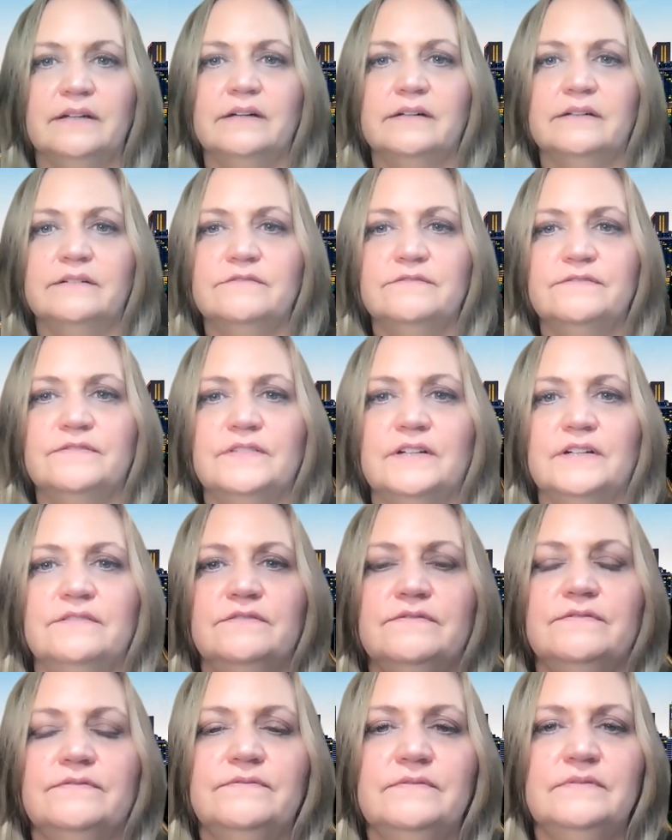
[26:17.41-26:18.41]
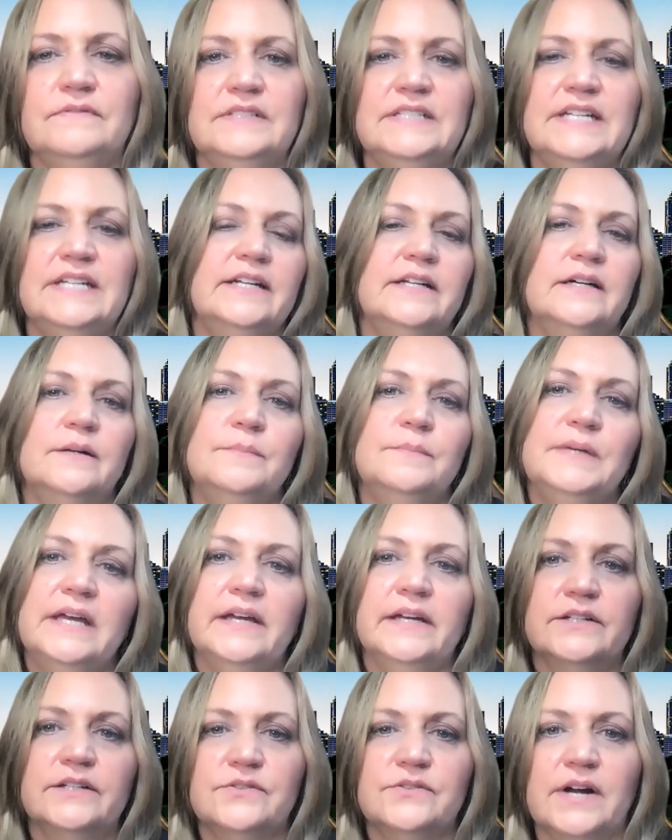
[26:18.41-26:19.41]
of data
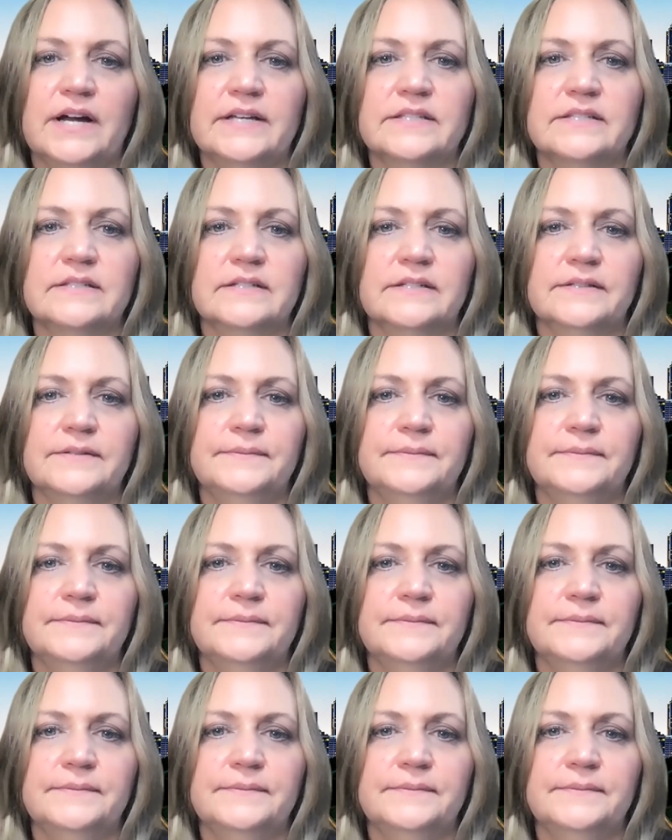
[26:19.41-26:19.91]
being addressed?